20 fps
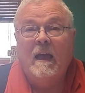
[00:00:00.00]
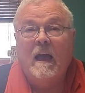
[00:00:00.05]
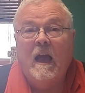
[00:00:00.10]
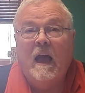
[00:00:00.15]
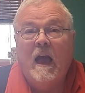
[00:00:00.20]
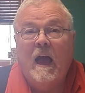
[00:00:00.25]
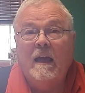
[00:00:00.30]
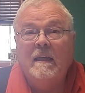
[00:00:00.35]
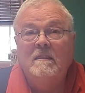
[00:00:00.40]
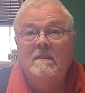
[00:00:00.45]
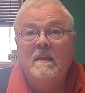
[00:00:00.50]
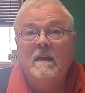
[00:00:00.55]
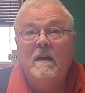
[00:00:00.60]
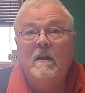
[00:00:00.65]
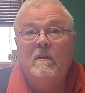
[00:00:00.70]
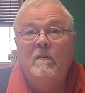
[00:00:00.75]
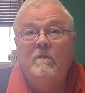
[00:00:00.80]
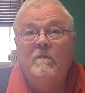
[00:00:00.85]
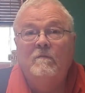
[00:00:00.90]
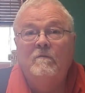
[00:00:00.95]
I
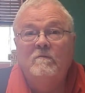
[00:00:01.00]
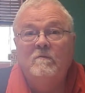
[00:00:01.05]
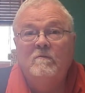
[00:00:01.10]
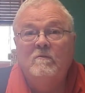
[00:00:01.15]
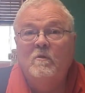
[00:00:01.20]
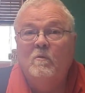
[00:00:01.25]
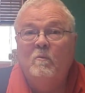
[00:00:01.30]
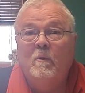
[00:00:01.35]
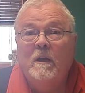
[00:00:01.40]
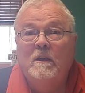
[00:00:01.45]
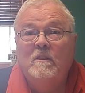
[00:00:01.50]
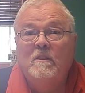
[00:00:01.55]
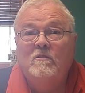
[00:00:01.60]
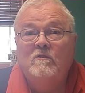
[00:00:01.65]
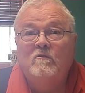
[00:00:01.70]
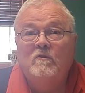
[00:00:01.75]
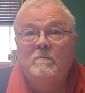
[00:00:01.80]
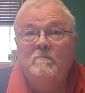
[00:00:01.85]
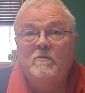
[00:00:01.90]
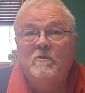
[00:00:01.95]
love the way the
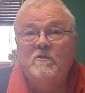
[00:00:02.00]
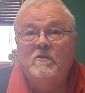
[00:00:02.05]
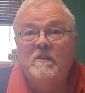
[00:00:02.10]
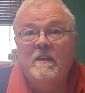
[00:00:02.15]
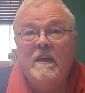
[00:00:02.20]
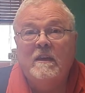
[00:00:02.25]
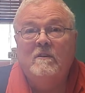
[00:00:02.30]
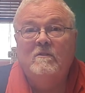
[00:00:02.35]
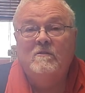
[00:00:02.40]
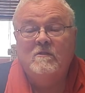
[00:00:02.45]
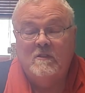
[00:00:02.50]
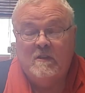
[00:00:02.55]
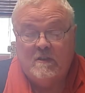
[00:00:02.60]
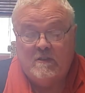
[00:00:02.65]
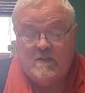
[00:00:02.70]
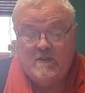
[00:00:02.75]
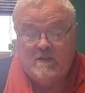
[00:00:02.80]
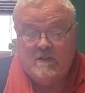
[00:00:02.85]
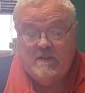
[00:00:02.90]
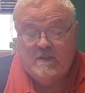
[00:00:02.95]
scripture tells
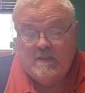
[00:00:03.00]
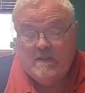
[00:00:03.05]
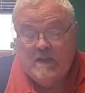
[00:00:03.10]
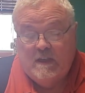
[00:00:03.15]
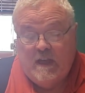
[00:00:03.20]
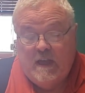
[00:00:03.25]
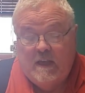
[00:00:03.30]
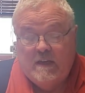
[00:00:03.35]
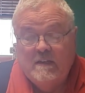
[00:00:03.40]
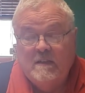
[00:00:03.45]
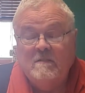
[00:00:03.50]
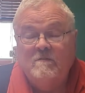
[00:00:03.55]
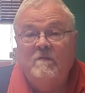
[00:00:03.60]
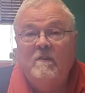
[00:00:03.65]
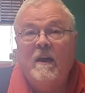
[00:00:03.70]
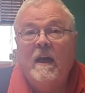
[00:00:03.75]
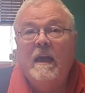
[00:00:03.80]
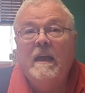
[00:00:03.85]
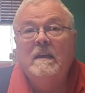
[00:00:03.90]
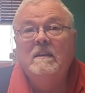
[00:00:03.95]
us and
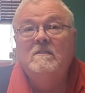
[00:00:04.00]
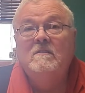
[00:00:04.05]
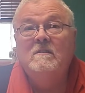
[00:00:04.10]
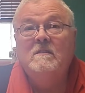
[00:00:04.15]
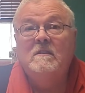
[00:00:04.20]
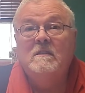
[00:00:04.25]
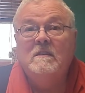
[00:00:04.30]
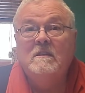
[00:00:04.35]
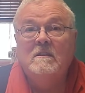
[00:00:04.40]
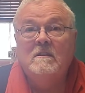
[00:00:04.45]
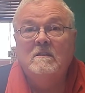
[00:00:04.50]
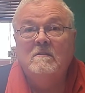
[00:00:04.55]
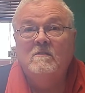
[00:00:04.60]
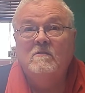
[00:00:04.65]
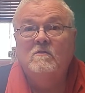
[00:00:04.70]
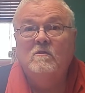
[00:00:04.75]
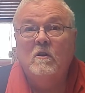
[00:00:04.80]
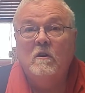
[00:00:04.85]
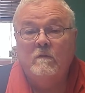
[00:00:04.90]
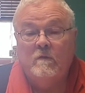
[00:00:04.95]
defines
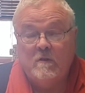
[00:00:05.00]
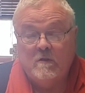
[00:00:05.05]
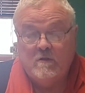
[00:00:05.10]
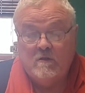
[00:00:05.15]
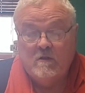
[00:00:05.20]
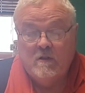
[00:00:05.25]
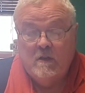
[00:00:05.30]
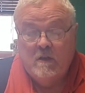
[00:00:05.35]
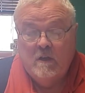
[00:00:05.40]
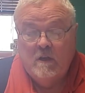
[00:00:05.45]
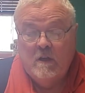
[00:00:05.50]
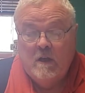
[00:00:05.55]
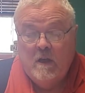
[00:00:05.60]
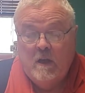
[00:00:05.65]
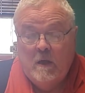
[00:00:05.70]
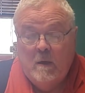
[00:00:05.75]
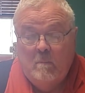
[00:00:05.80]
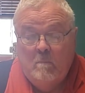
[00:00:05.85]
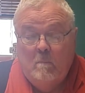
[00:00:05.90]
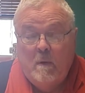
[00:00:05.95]
service.
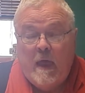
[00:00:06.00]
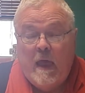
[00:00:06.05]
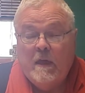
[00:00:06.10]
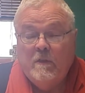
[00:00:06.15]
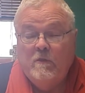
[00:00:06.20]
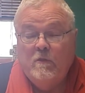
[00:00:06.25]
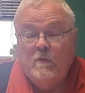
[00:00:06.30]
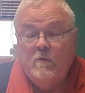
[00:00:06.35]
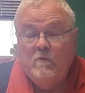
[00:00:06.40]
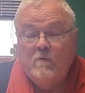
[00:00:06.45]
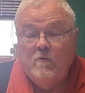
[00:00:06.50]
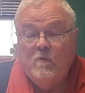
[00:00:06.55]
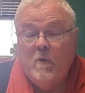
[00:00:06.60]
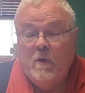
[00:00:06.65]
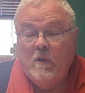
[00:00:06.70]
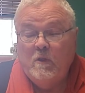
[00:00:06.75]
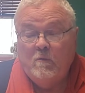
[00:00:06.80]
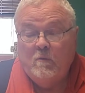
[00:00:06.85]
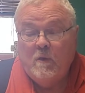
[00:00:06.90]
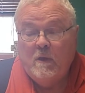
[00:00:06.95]
Matthew
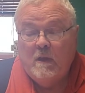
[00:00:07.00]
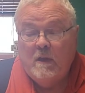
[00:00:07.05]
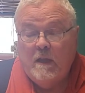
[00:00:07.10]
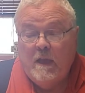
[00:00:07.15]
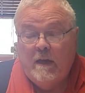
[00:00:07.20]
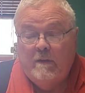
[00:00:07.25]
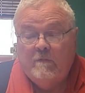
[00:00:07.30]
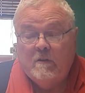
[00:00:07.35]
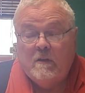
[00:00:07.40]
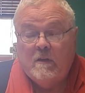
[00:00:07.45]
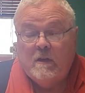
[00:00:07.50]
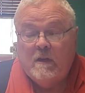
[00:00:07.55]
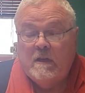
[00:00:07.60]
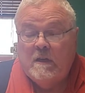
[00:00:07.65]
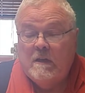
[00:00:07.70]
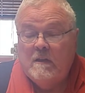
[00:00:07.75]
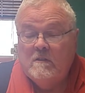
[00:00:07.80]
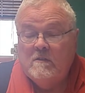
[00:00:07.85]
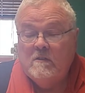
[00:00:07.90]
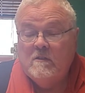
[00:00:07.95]
23:11
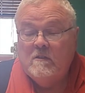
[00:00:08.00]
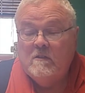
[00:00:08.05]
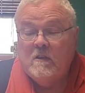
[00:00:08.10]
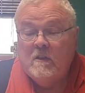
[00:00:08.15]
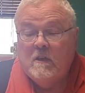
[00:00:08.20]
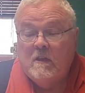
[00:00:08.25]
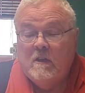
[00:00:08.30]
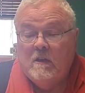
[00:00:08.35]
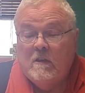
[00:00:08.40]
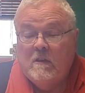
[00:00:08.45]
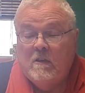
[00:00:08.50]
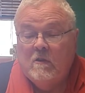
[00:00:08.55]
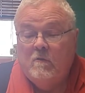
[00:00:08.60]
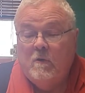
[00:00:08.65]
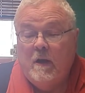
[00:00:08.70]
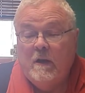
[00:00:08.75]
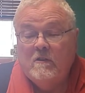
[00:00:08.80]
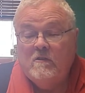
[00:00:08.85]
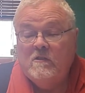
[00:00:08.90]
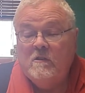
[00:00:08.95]
says, "The
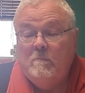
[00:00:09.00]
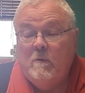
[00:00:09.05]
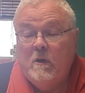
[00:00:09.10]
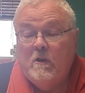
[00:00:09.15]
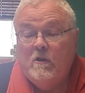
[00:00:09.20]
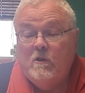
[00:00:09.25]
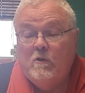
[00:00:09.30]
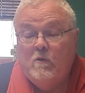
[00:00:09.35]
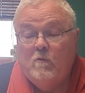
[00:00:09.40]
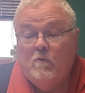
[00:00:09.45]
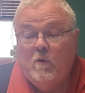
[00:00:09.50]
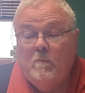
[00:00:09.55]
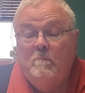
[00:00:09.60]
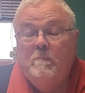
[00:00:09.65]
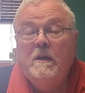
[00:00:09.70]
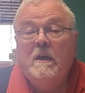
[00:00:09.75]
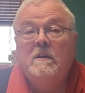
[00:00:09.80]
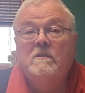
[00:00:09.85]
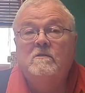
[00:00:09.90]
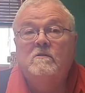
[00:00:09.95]
greatest among you will
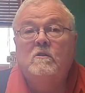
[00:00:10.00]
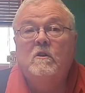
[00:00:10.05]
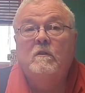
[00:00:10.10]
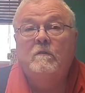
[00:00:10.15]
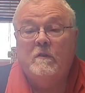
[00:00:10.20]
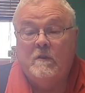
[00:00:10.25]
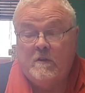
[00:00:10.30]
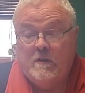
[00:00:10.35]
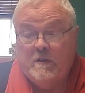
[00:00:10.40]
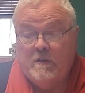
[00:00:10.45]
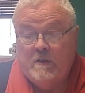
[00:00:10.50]
be a servant."